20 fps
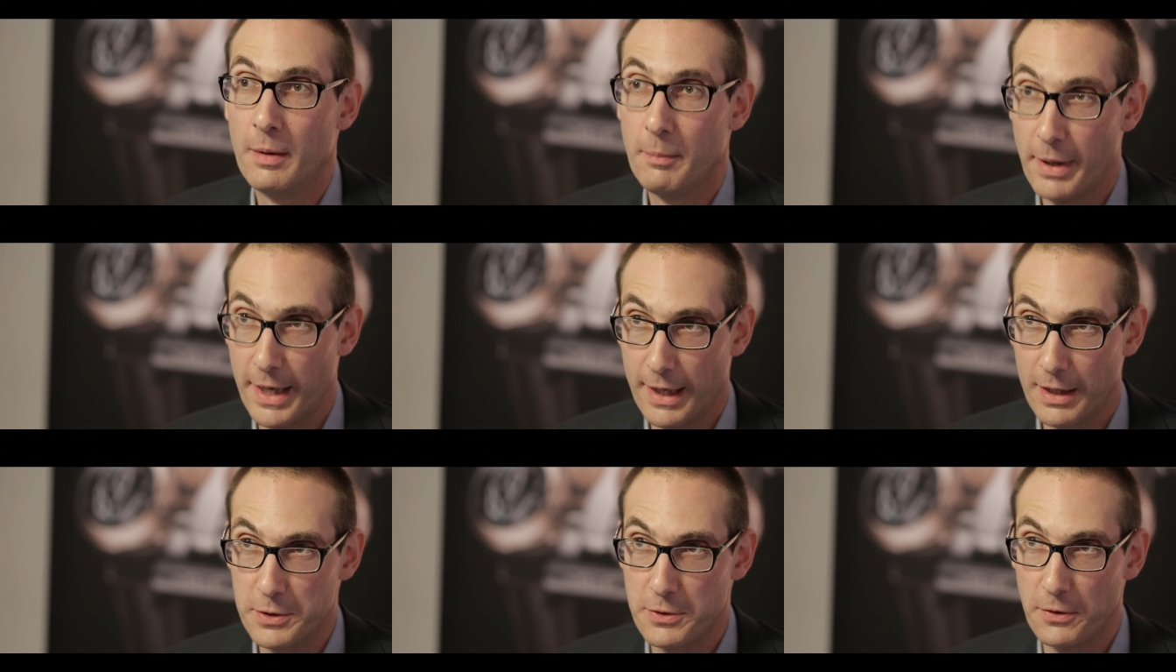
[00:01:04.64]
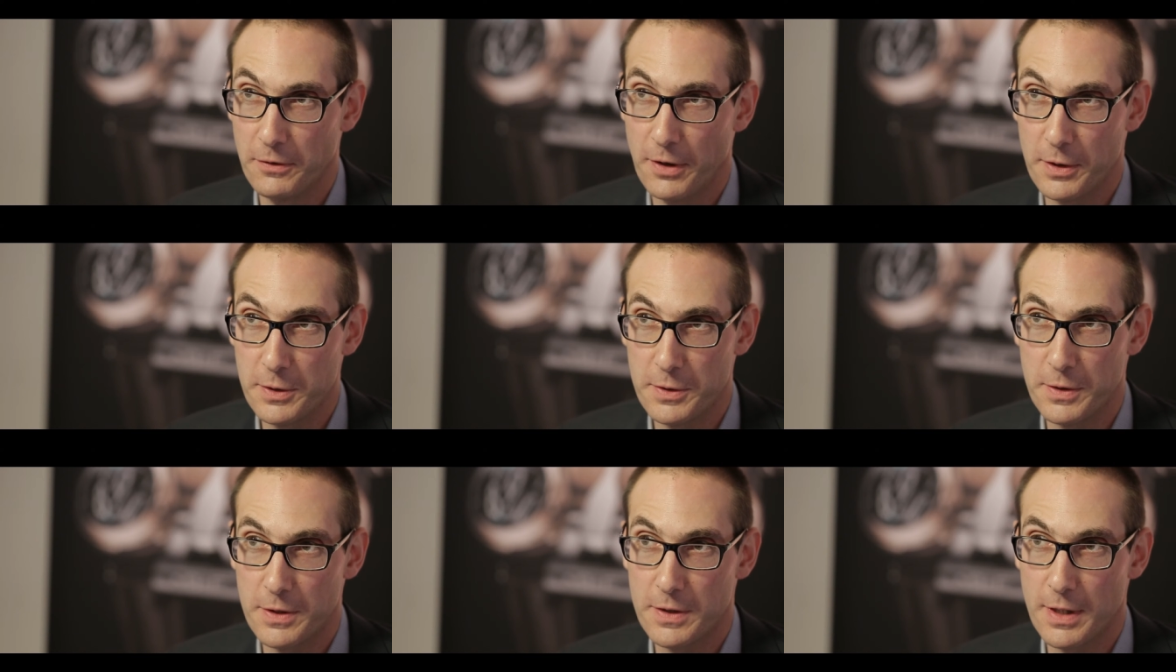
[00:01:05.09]
back in
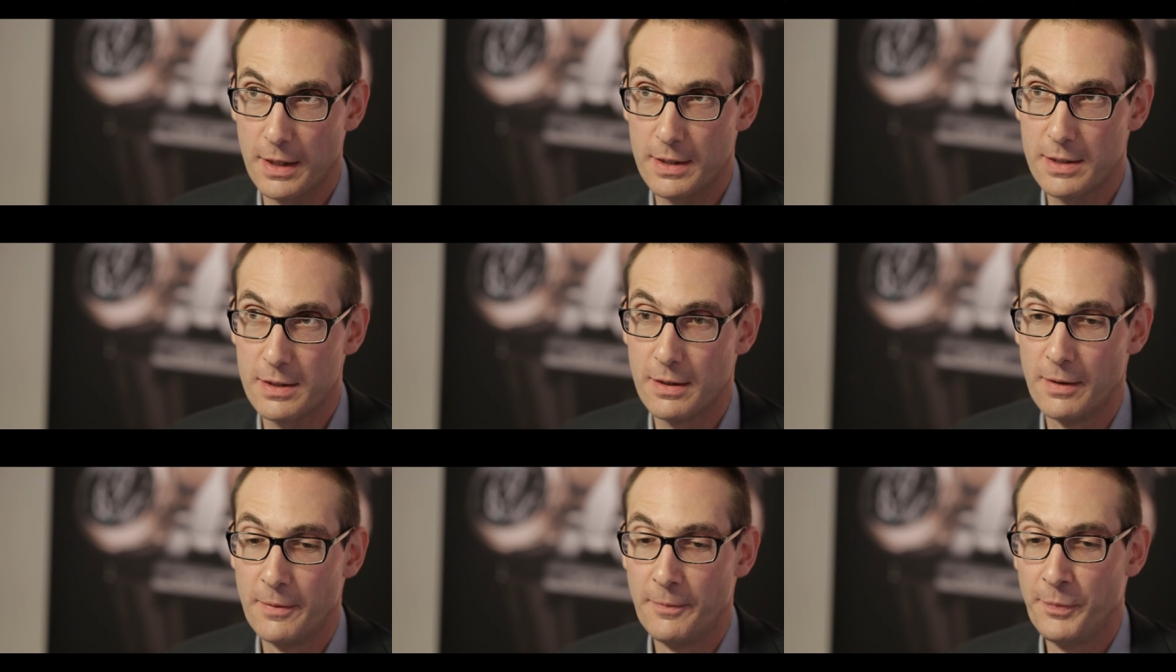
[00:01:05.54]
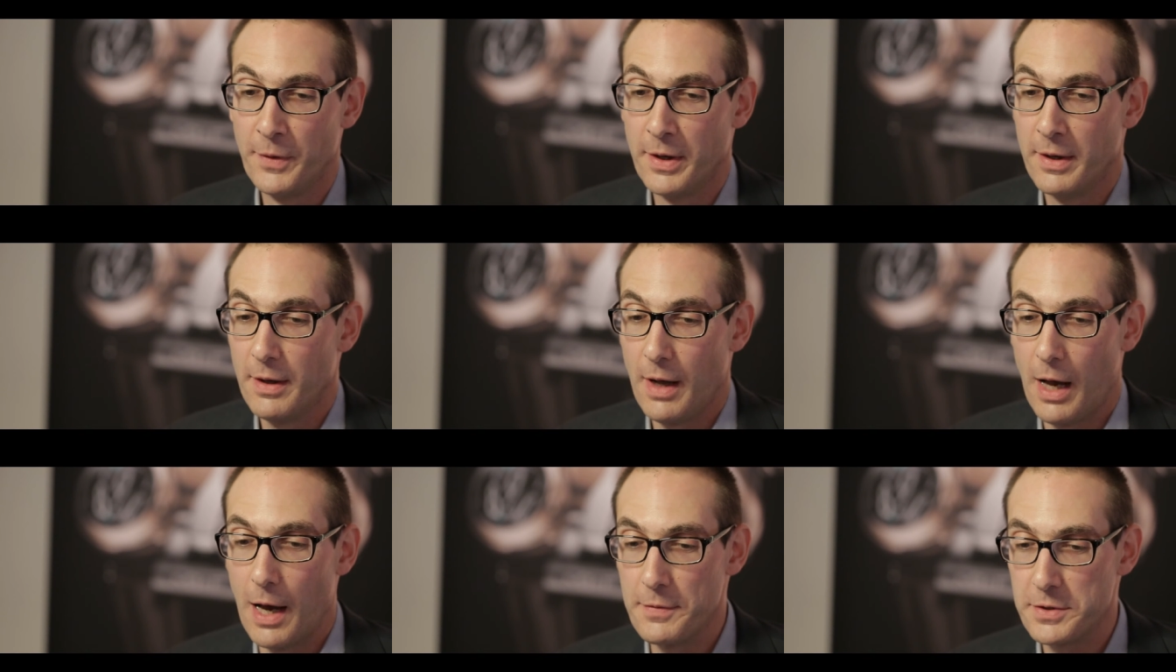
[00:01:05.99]
2006,
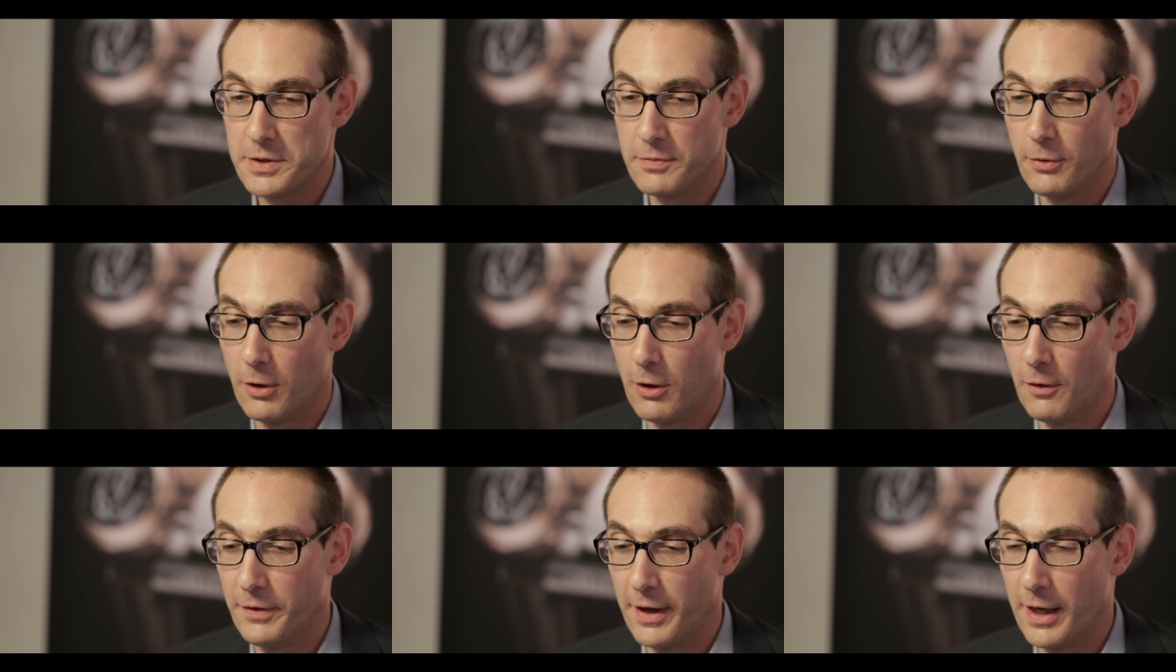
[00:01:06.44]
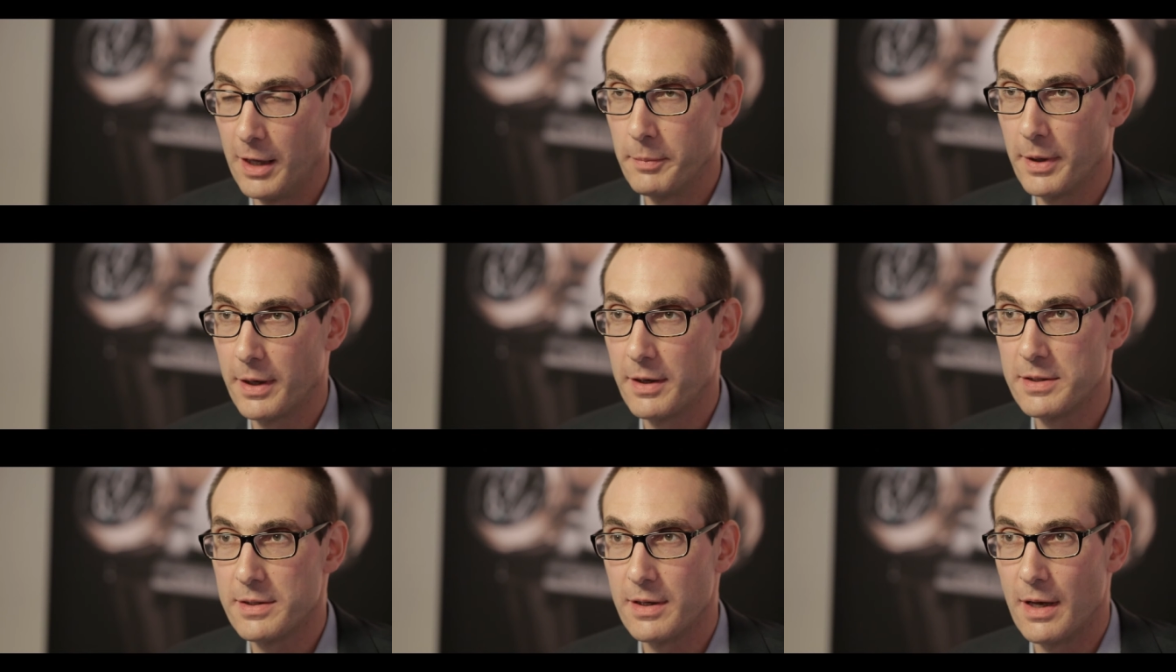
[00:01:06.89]
I was involved then
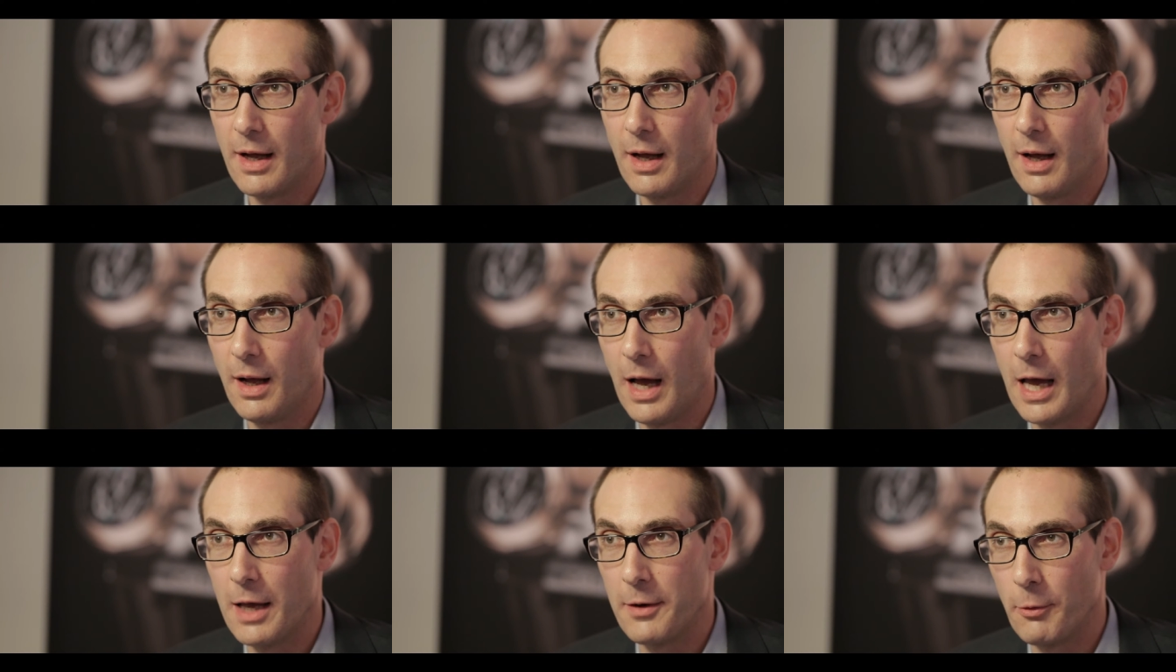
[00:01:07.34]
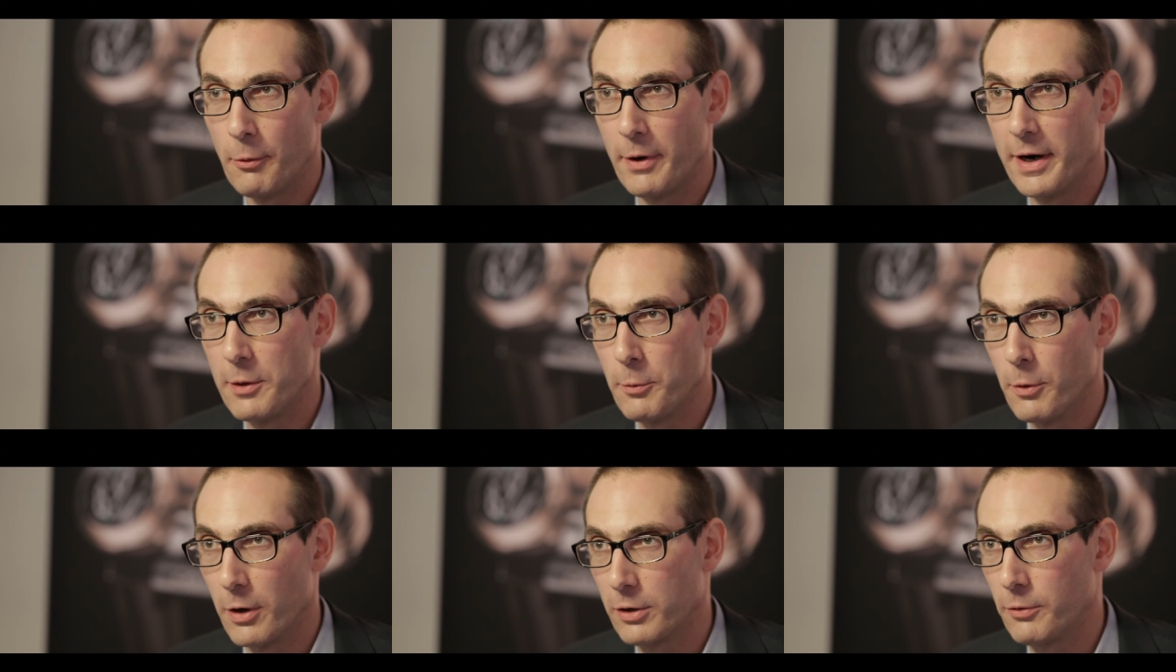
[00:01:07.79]
because I had
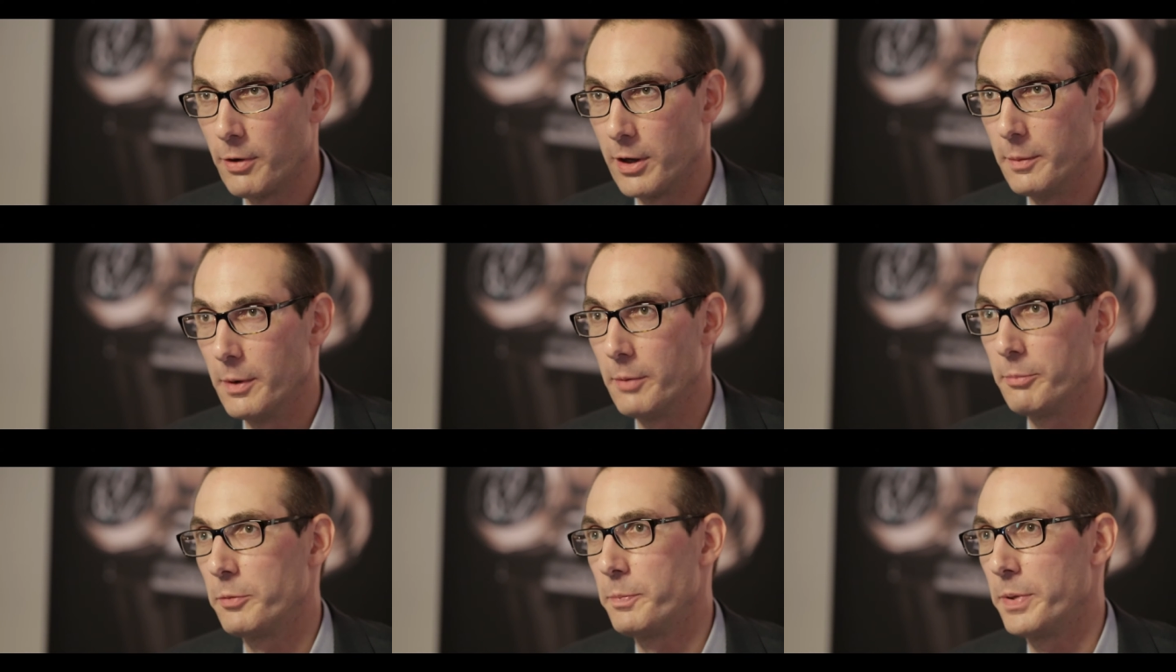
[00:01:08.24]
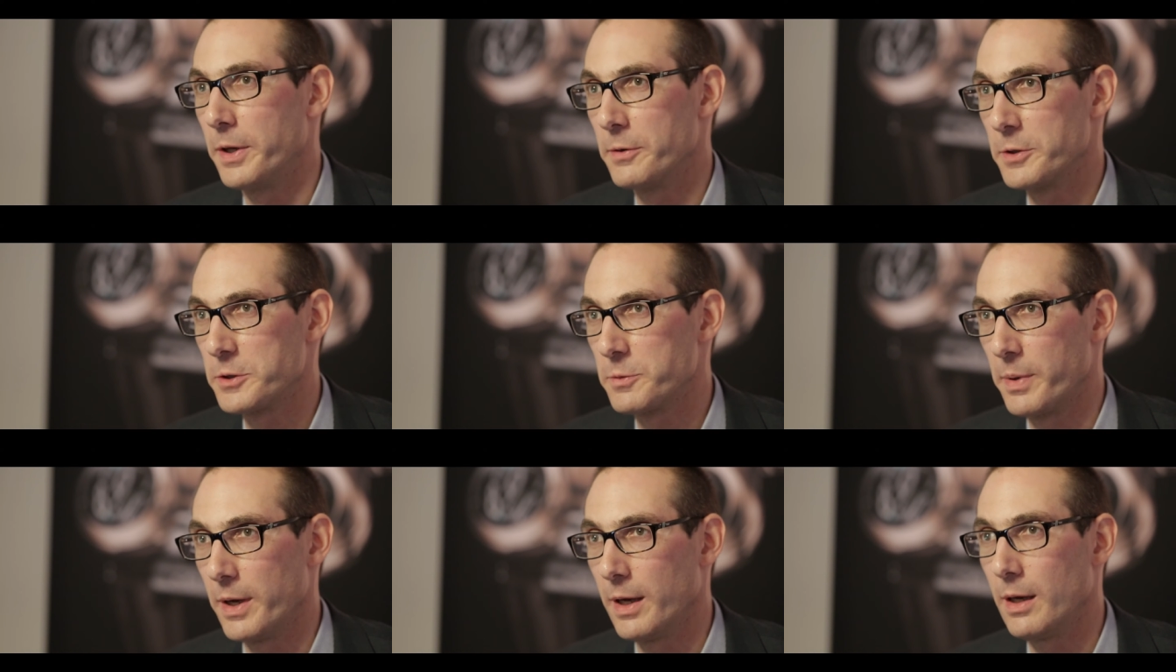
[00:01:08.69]
already worked quite a bit with Peter
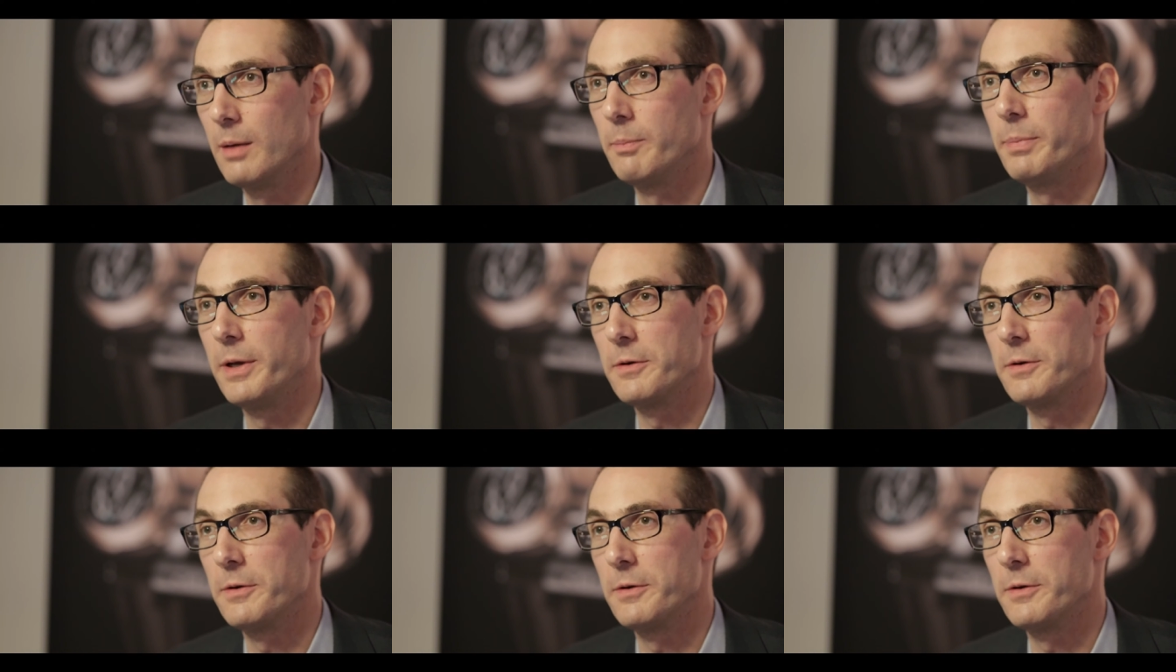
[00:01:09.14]
Speak.